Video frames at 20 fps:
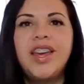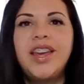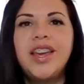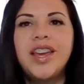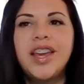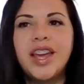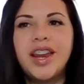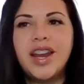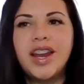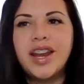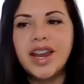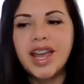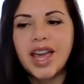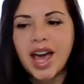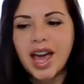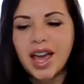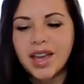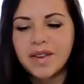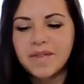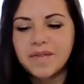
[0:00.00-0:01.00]
And
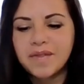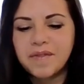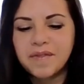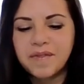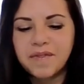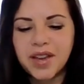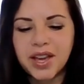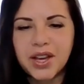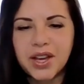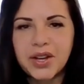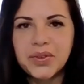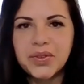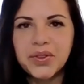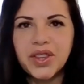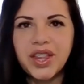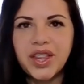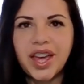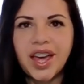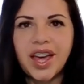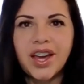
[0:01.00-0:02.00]
I found
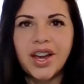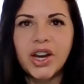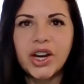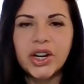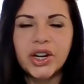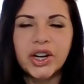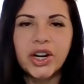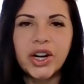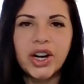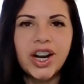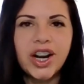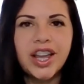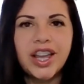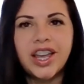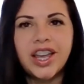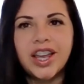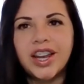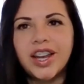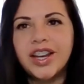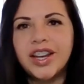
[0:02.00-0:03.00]
that her
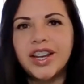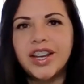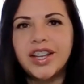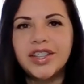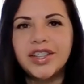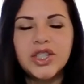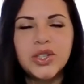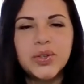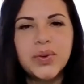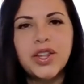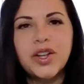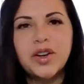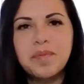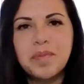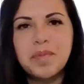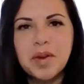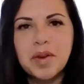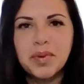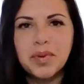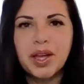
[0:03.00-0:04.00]
and two other
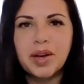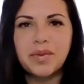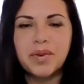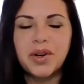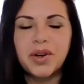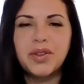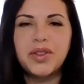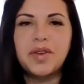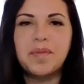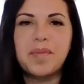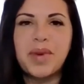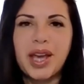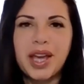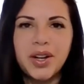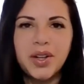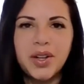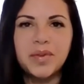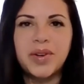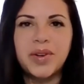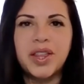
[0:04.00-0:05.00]
people that were on the
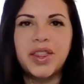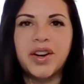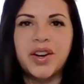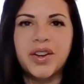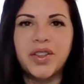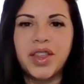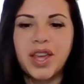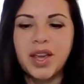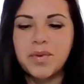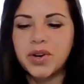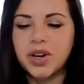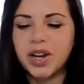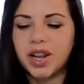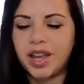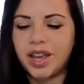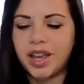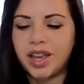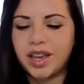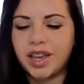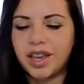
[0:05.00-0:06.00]
panel with her, they were
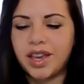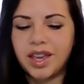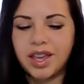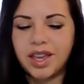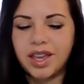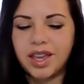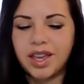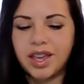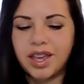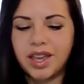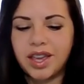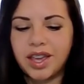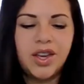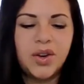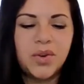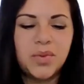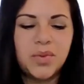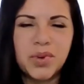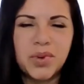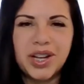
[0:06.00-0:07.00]
like,
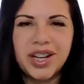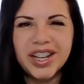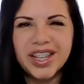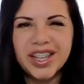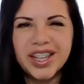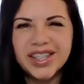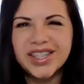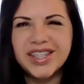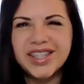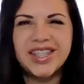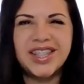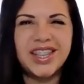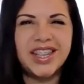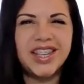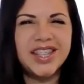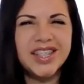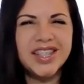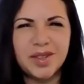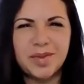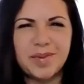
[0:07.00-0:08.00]
what is
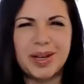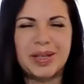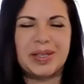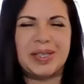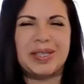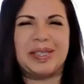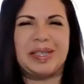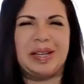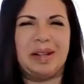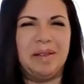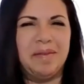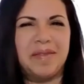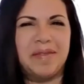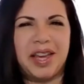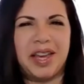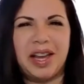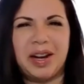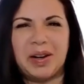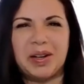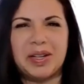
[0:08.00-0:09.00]
this about
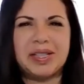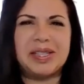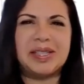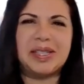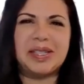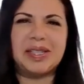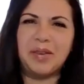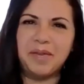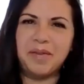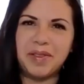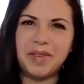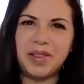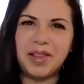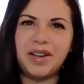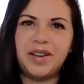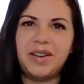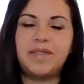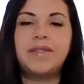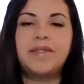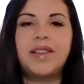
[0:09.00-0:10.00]
self-care and
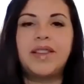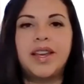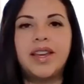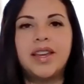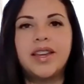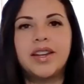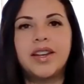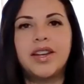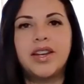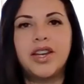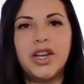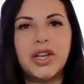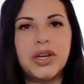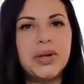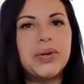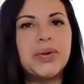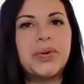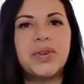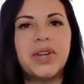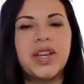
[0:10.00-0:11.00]
self-love? Like,
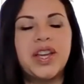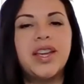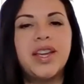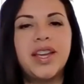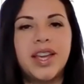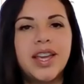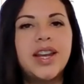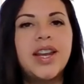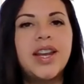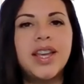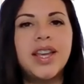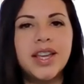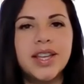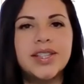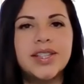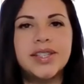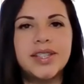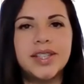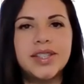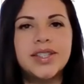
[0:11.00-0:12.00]
no, it, it
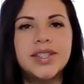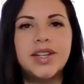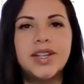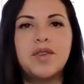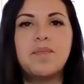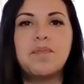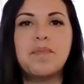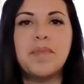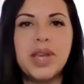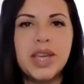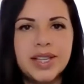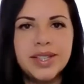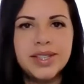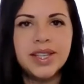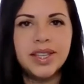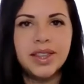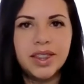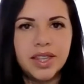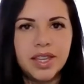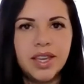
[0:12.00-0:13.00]
is. It's an
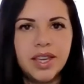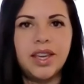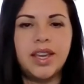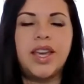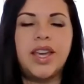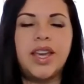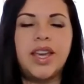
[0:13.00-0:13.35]
amazing thing.